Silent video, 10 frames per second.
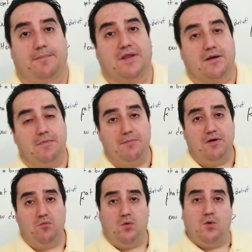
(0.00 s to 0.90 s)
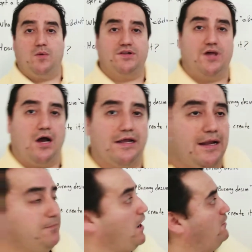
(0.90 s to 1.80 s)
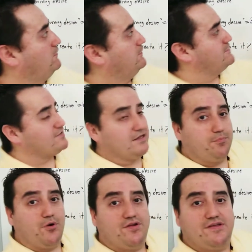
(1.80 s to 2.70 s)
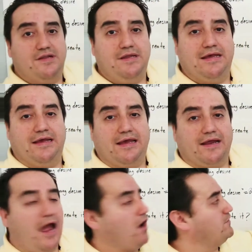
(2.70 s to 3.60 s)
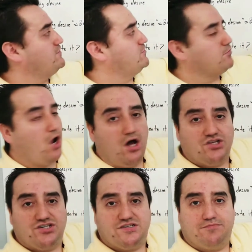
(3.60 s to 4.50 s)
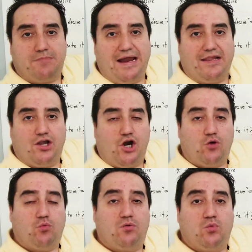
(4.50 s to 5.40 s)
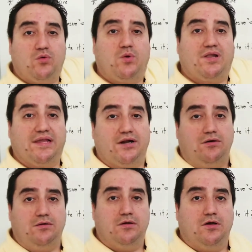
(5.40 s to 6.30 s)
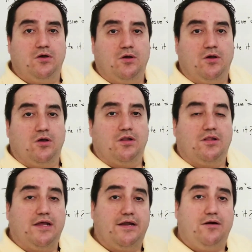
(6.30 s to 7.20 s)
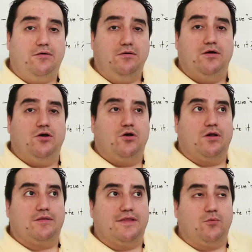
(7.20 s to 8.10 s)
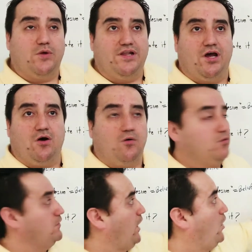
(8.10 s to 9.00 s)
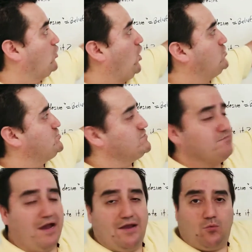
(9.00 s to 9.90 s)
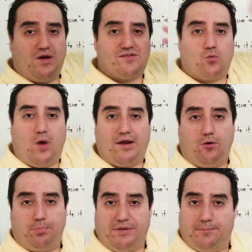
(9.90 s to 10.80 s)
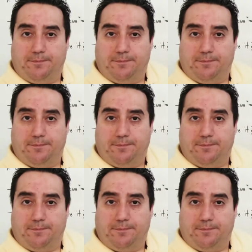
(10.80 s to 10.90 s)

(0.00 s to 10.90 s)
Remember when we were talking about the stick person and how the subconscious mind learned when we were little? Little did we know, our conscious mind was wide open.